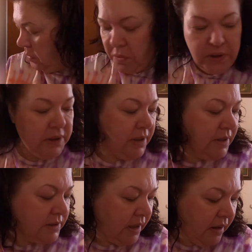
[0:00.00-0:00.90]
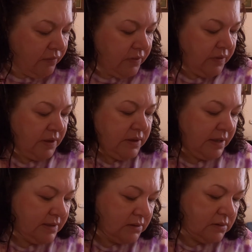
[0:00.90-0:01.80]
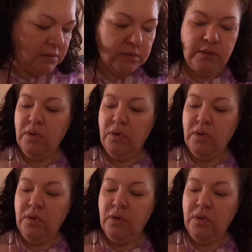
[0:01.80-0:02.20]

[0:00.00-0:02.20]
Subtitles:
what it is. I have the things, yes.